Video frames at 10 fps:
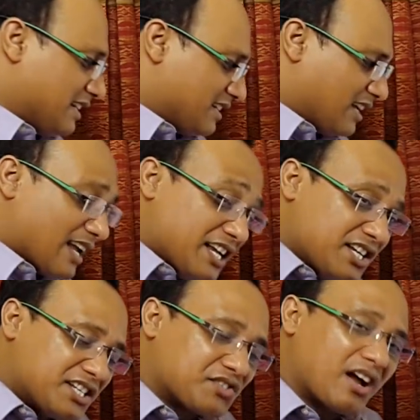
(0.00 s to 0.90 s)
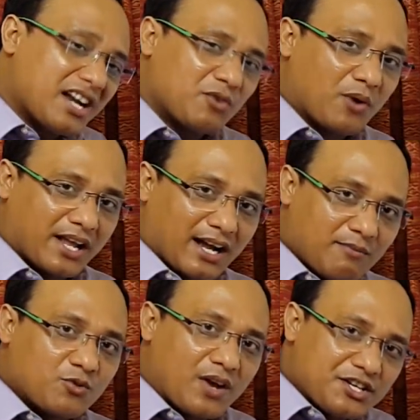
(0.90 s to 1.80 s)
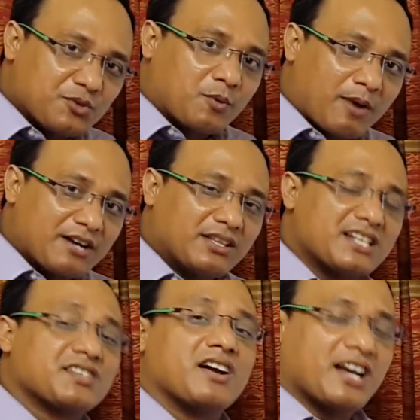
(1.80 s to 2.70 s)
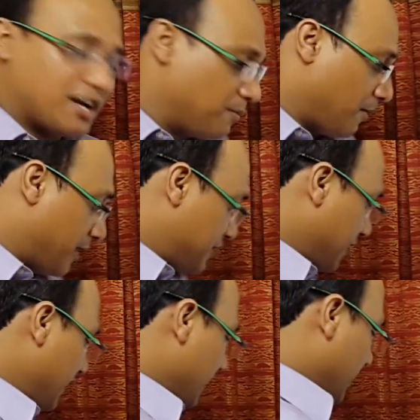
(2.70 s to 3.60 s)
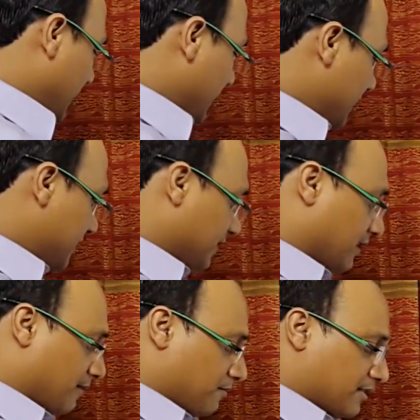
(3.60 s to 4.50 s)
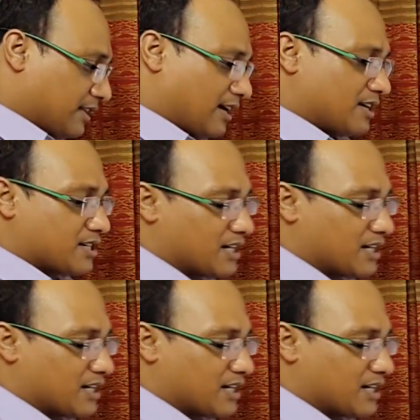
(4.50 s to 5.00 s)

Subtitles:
it is the standard way. I'm going to provide you the standard information. It is the